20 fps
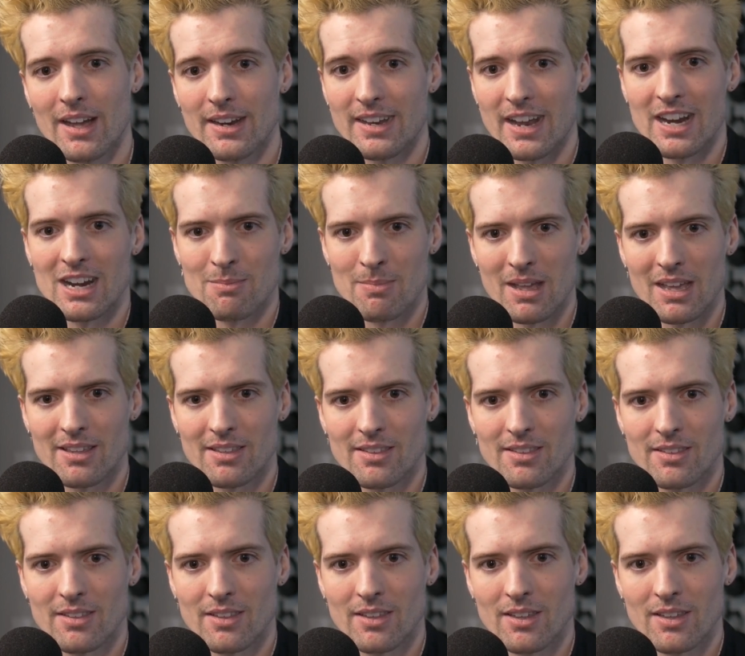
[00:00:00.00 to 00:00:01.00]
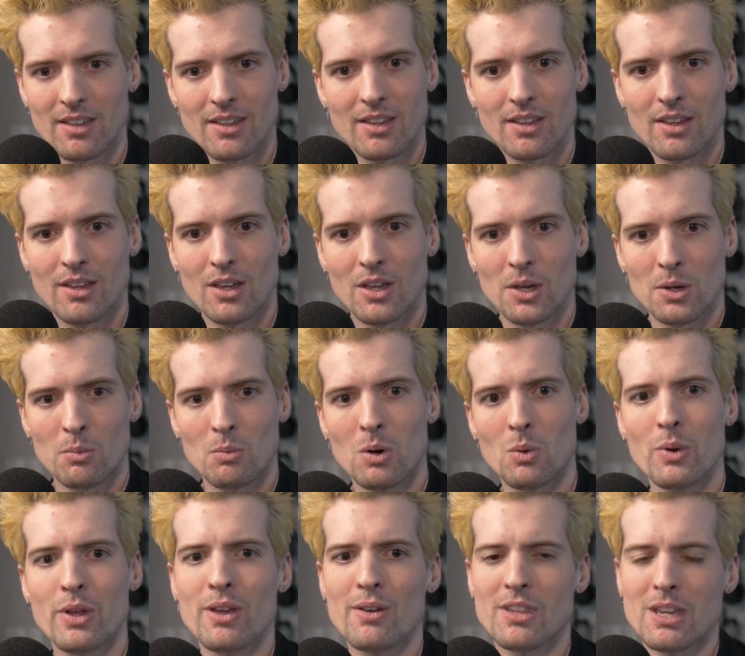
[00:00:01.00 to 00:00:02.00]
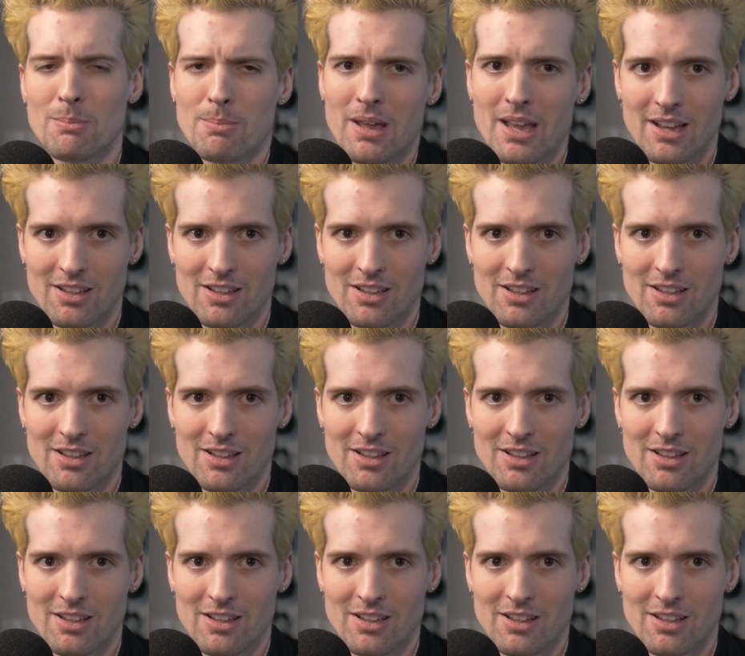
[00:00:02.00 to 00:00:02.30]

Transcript: database. What we use at Ping